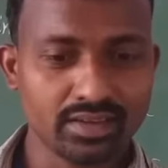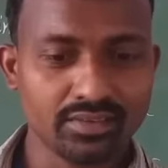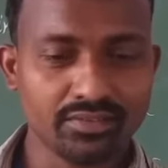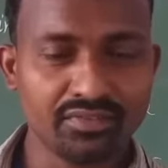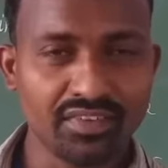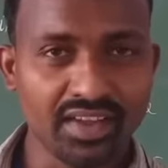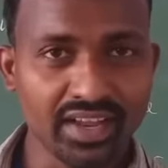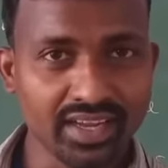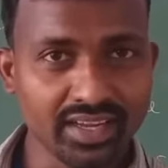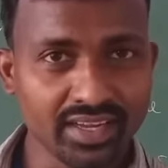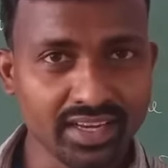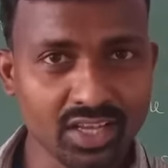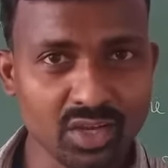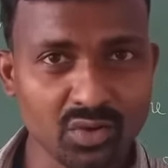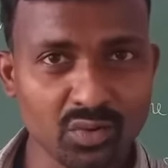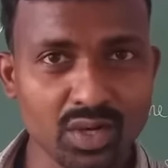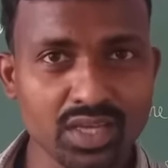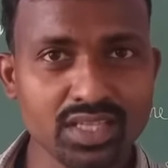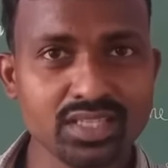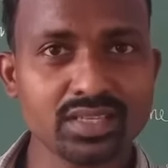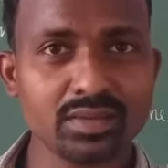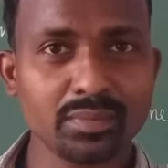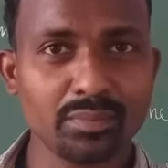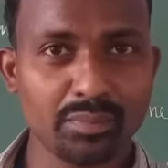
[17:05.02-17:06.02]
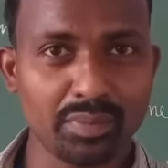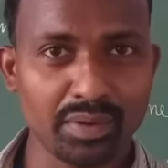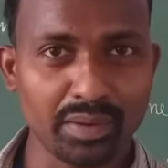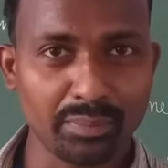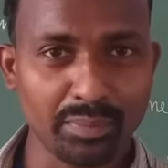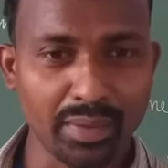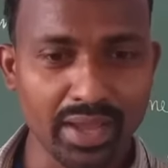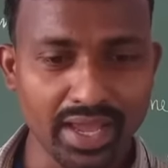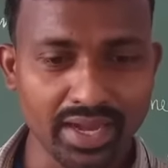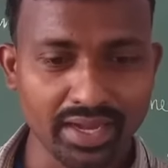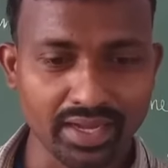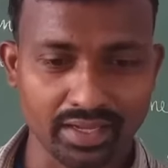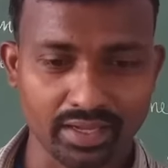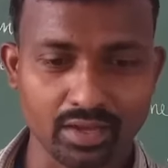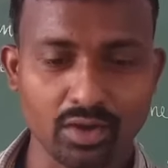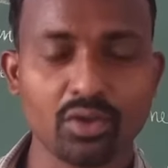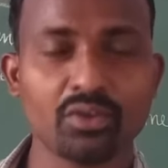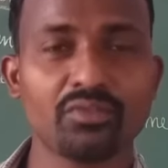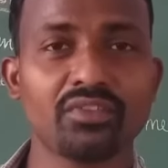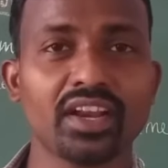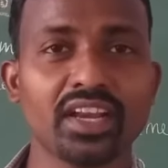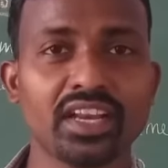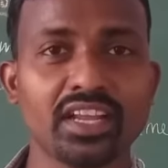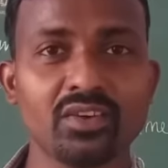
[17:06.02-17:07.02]
when he was preparing or
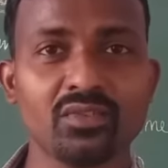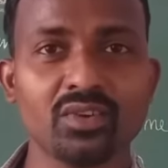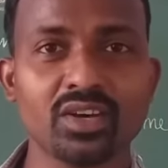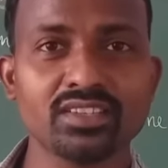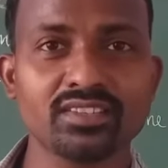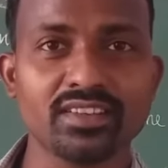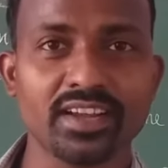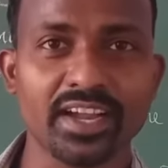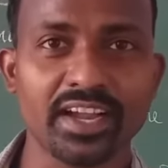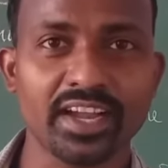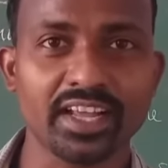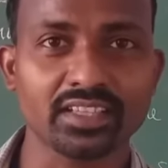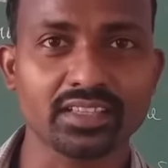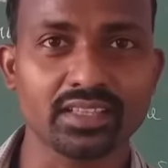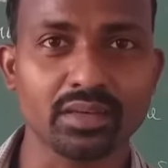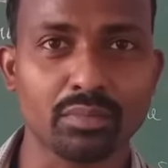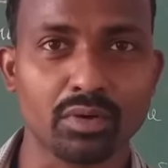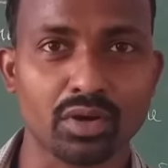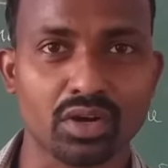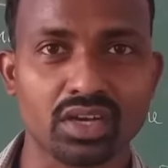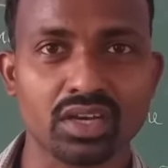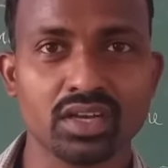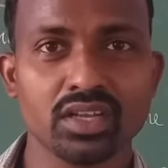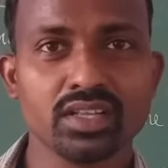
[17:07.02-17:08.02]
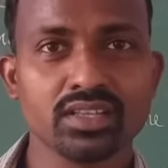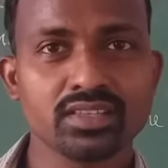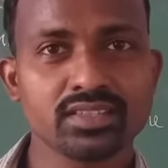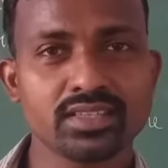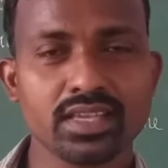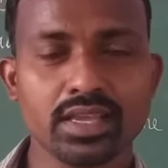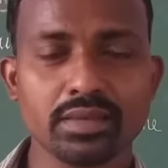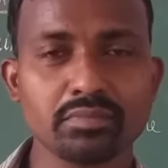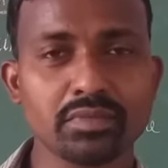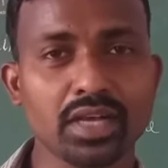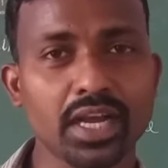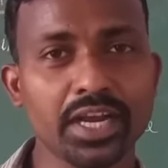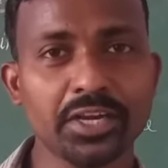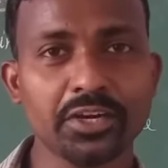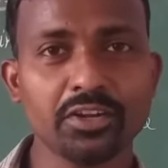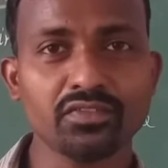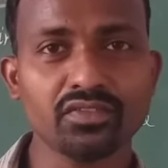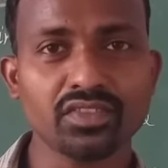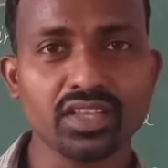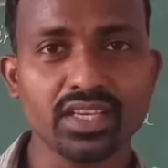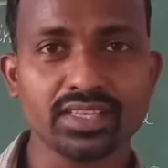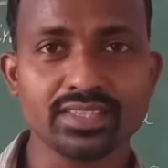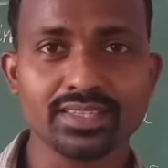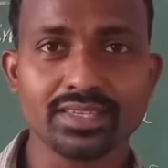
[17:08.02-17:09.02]
when he was reading the book. Same kind of
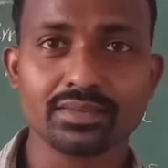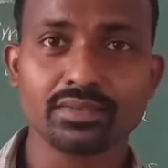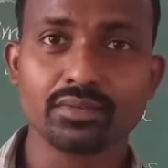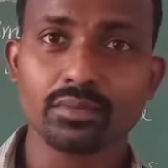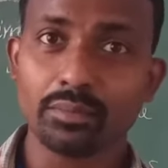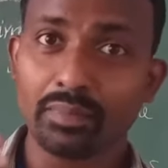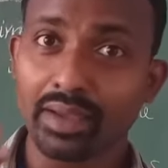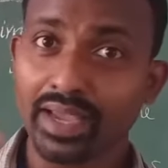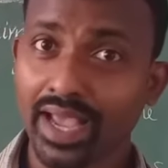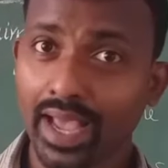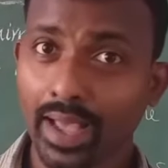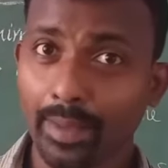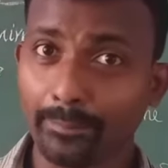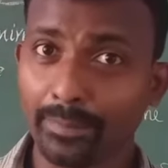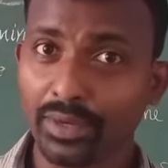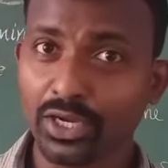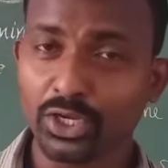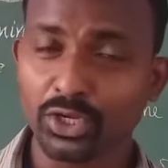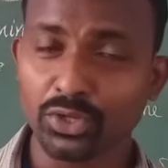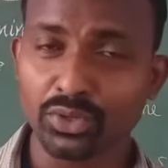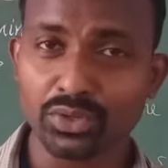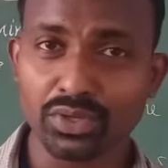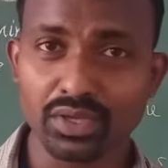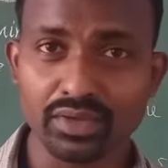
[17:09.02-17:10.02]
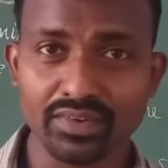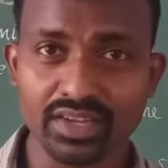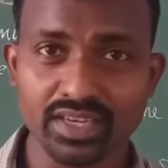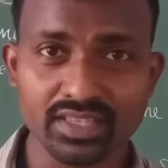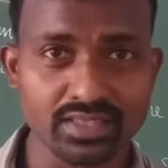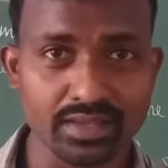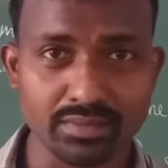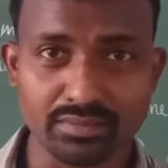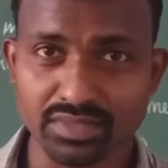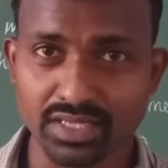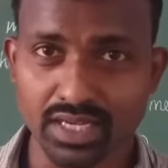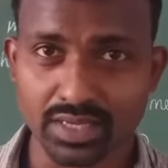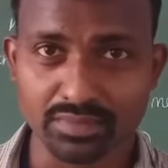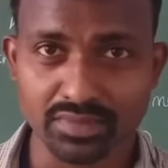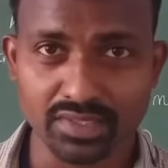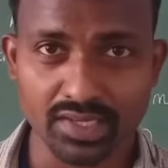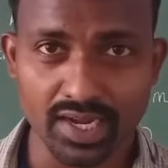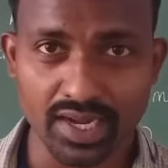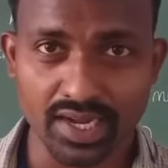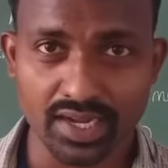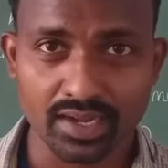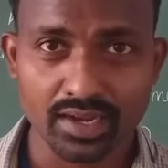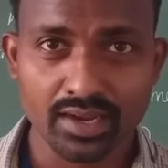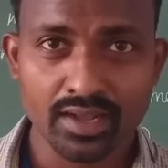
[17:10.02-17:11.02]
things may happen to you even sometimes,
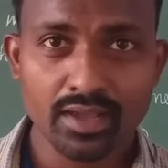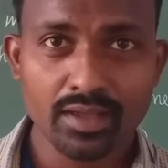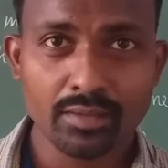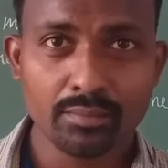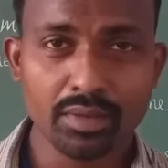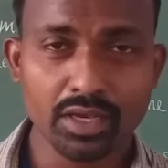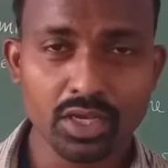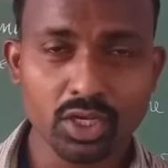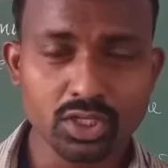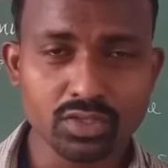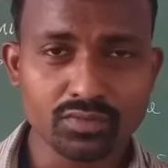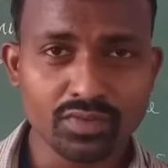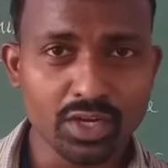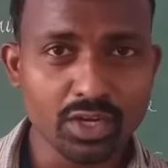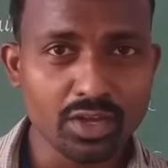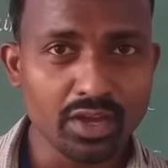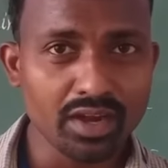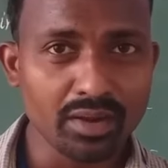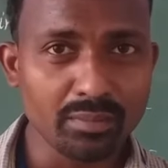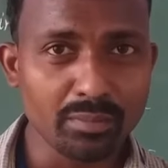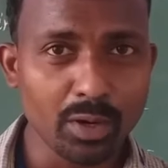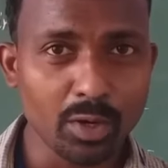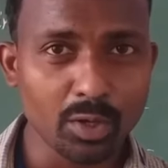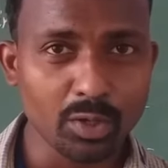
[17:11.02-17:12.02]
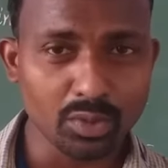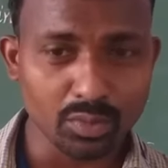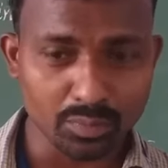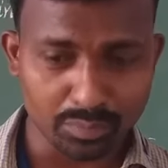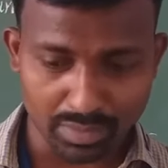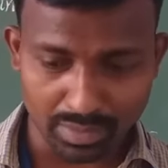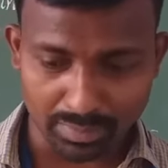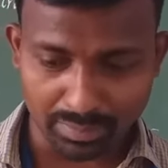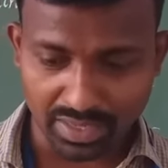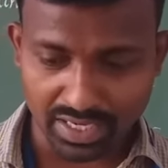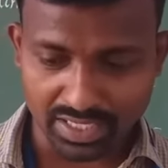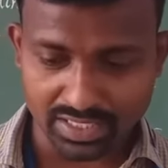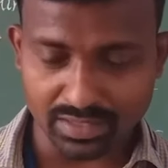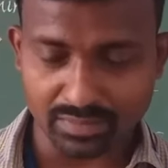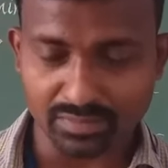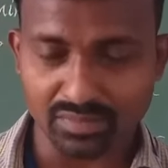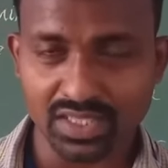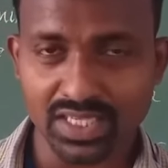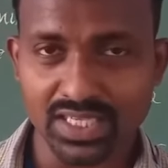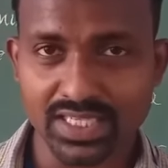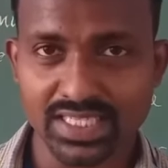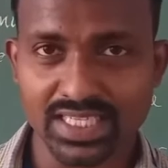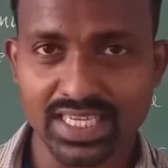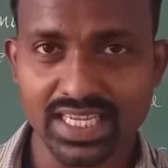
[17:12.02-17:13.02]
right? Because when you are about to prepare
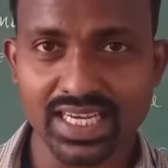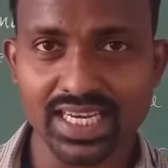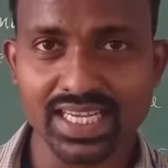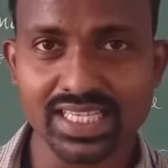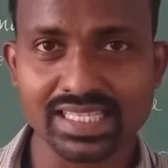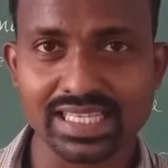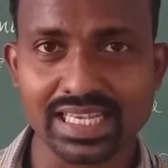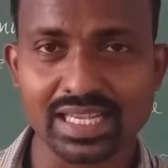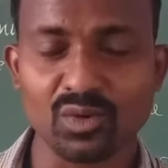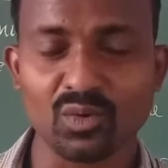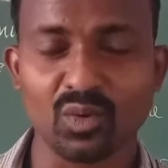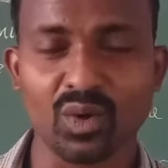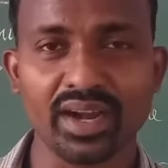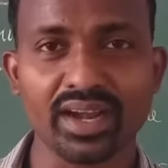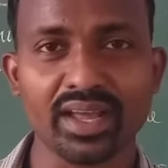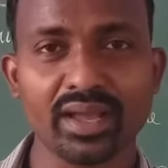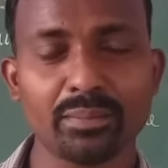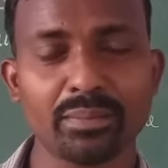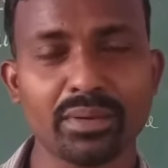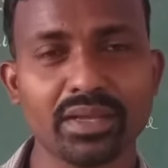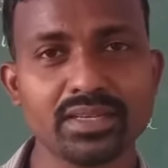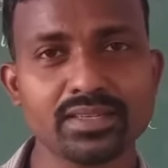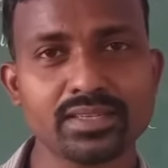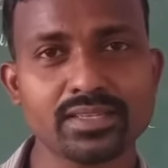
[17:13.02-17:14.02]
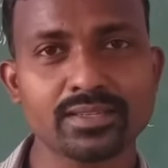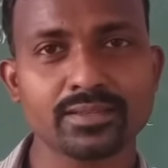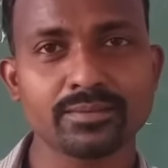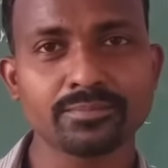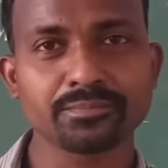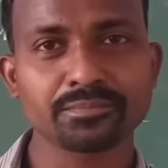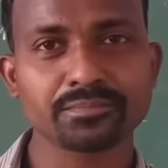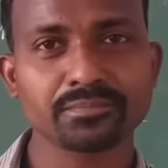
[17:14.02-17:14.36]
something seriously, what happens?